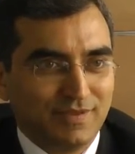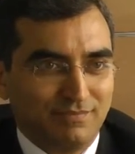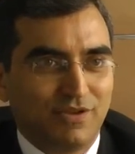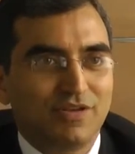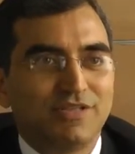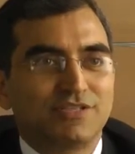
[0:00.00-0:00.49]

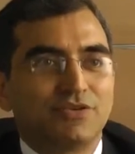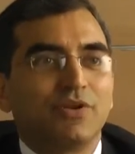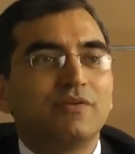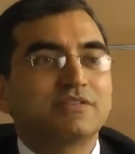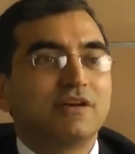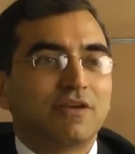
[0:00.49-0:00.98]
because the
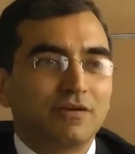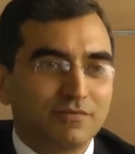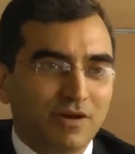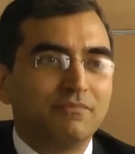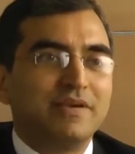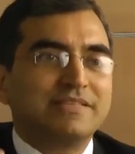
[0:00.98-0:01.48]
story was
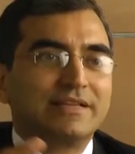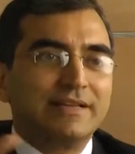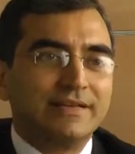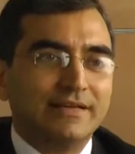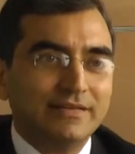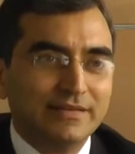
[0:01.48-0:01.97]
now basically
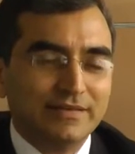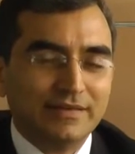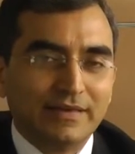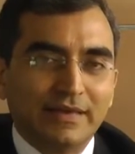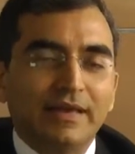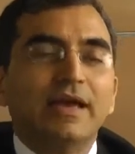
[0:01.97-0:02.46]
done.
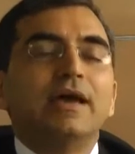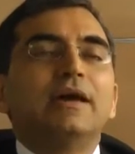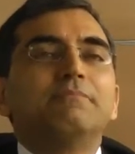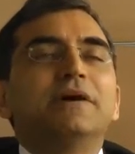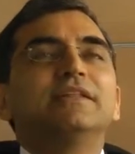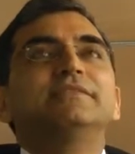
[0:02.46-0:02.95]

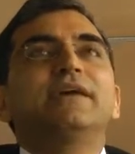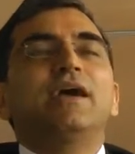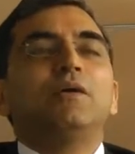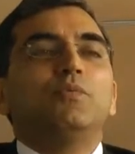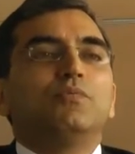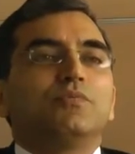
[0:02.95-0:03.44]
By the
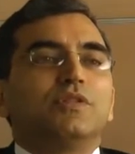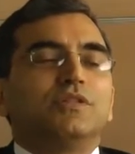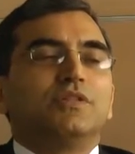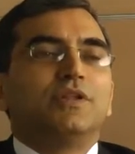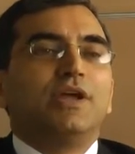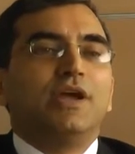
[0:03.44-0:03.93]
time
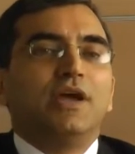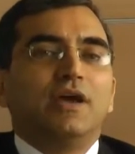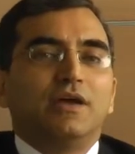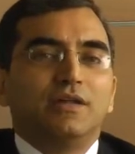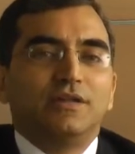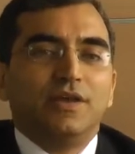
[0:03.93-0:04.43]

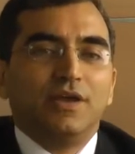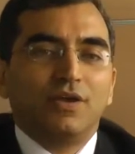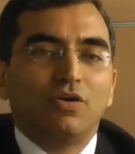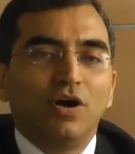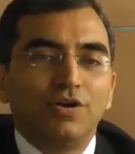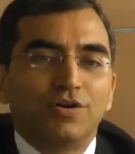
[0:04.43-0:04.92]
they
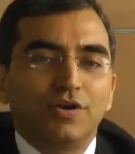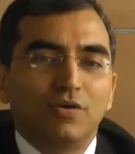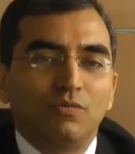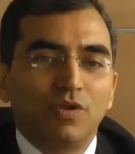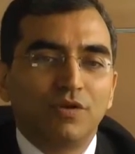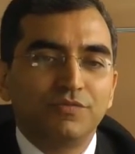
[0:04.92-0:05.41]
got
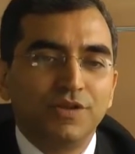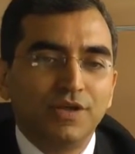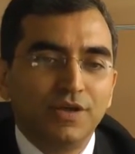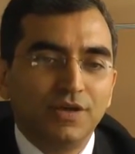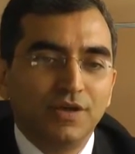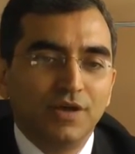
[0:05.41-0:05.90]
one of
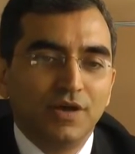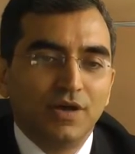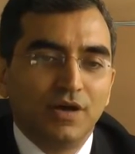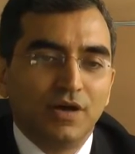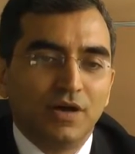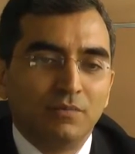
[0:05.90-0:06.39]
the
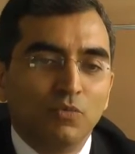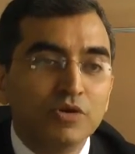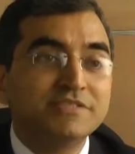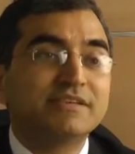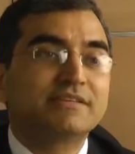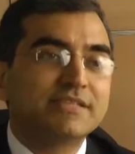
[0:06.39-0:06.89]

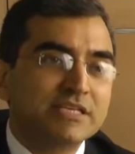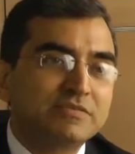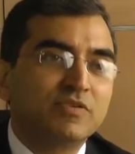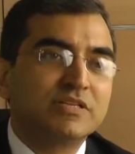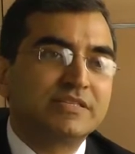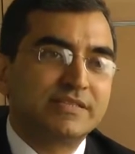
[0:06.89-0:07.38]
most
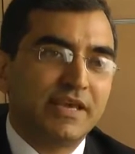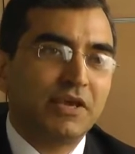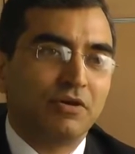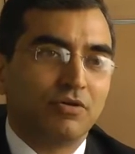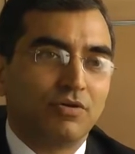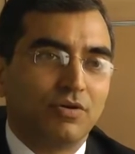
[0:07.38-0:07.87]
successful
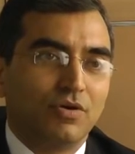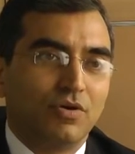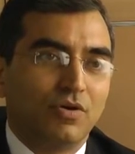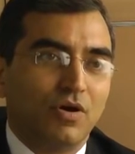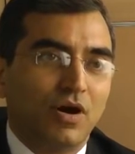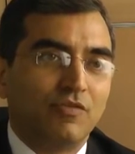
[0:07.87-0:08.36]
CEO
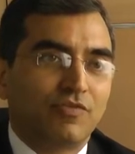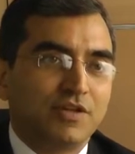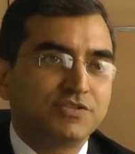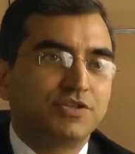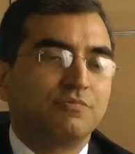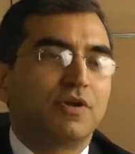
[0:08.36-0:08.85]
of
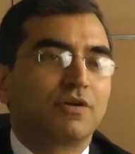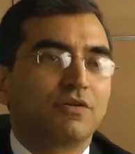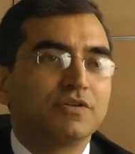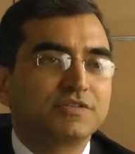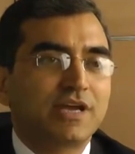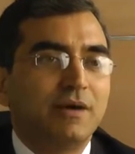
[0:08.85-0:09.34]
consumer
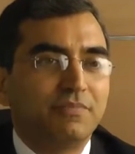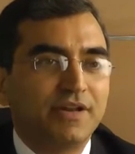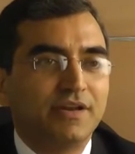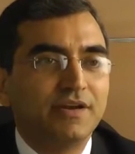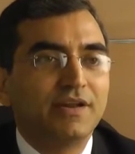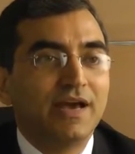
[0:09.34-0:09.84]
goods company
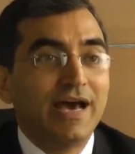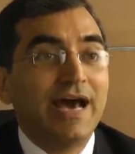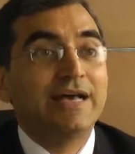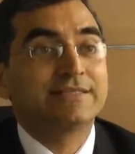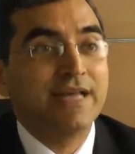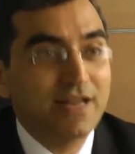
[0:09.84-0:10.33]
in India
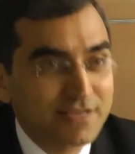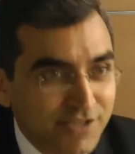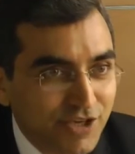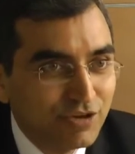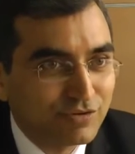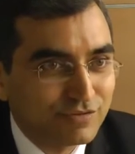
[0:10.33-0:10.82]
as their
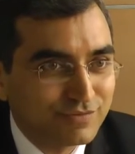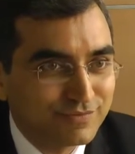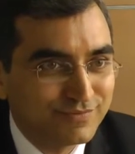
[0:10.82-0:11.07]
CEO.